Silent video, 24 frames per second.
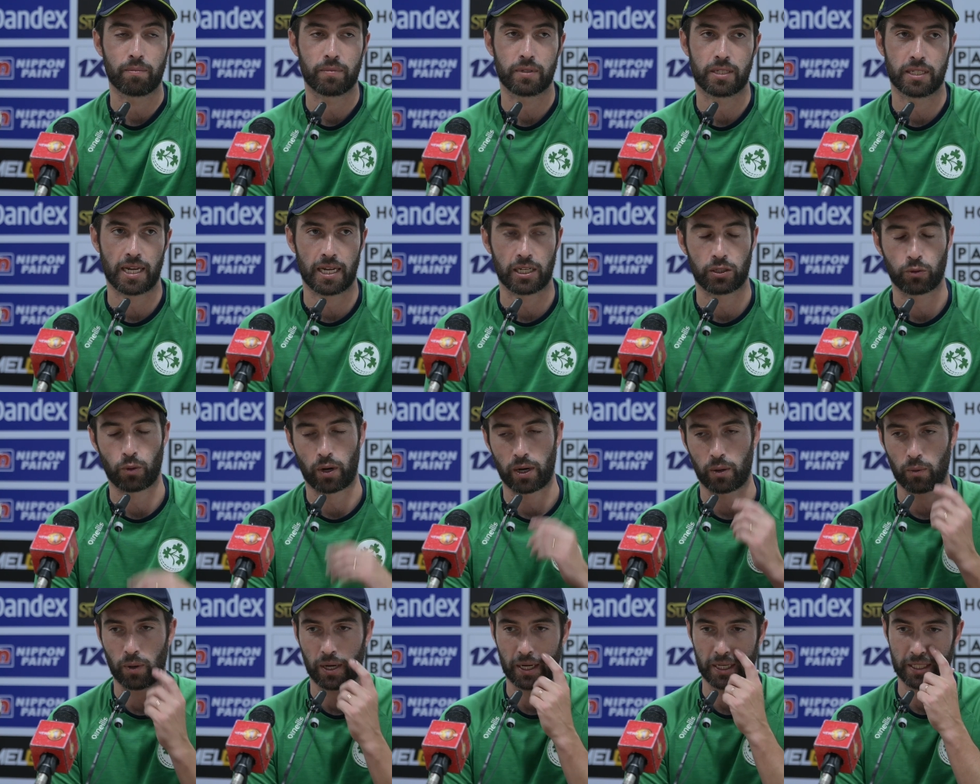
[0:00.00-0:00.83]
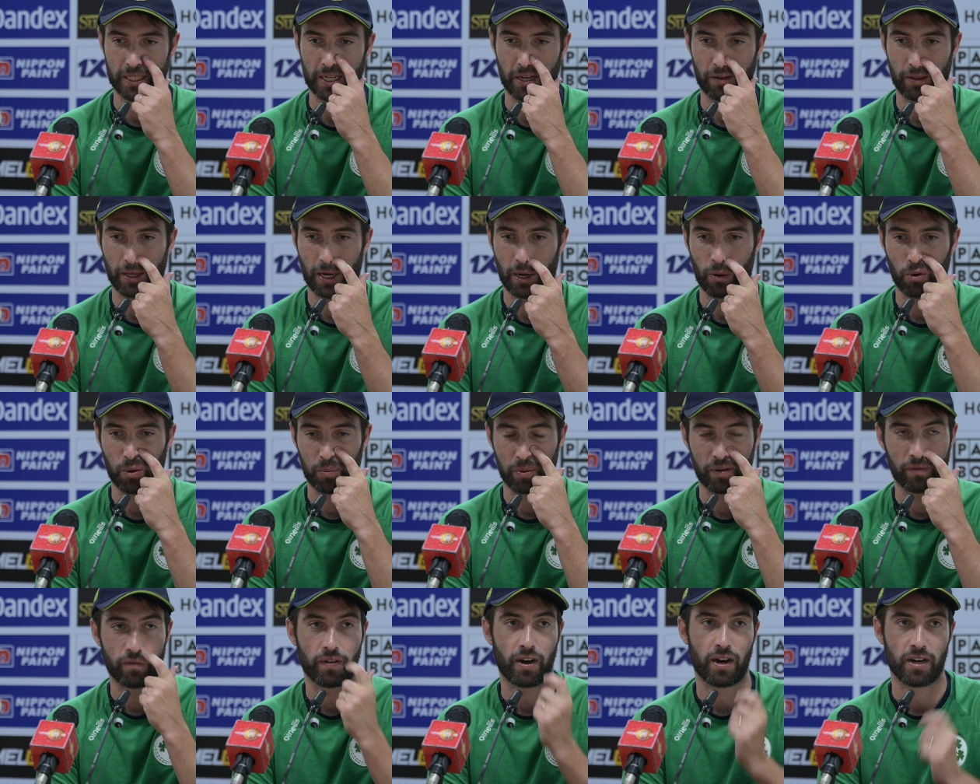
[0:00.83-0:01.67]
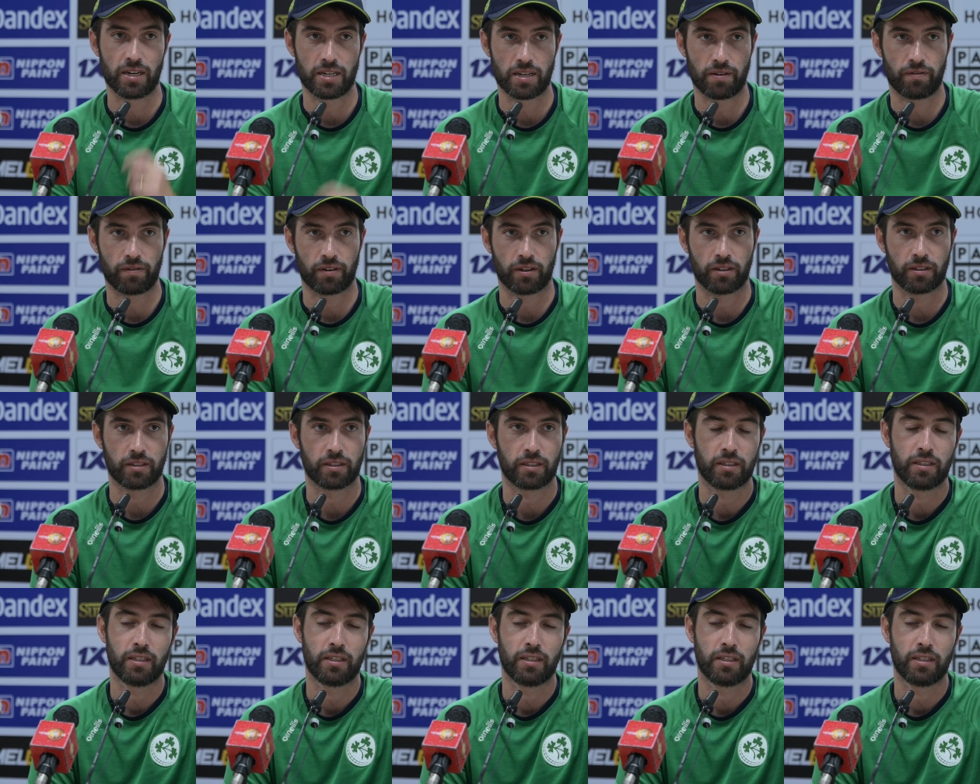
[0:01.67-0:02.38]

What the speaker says: To take 20 wickets out there would have been very difficult.